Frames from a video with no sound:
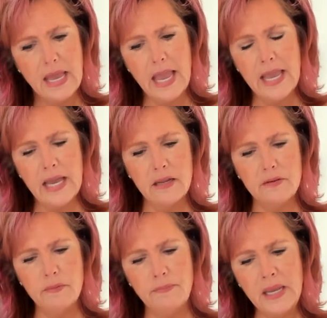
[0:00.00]

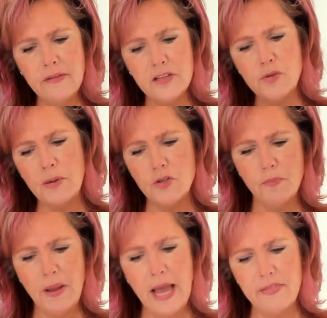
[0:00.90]
And being on the spiritual
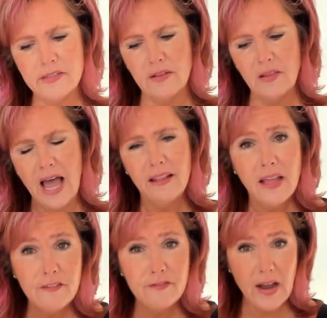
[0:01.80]
path is a lot
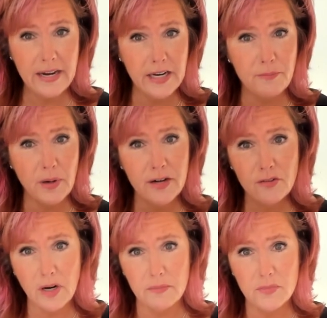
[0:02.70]
like finding
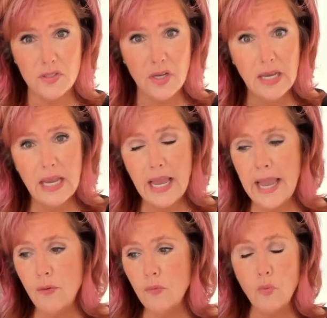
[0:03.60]
breadcrumbs.
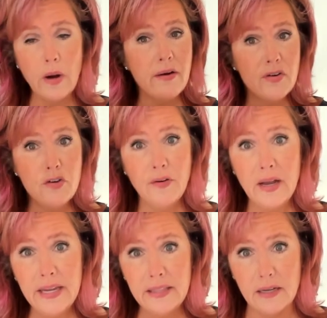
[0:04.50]
And wherever you
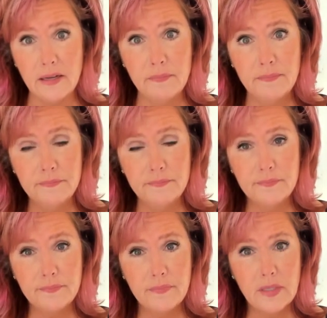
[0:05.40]
find them,
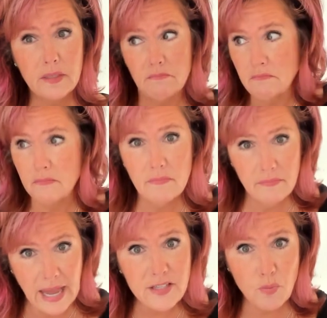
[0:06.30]

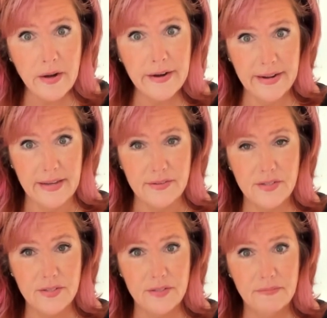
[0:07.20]
that's what it
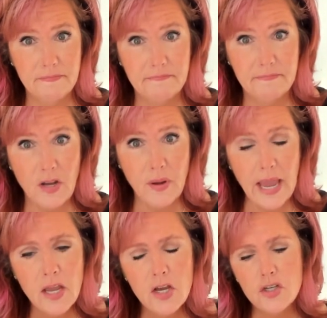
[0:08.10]
is.
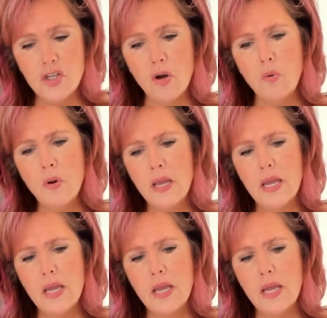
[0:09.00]
Okay? So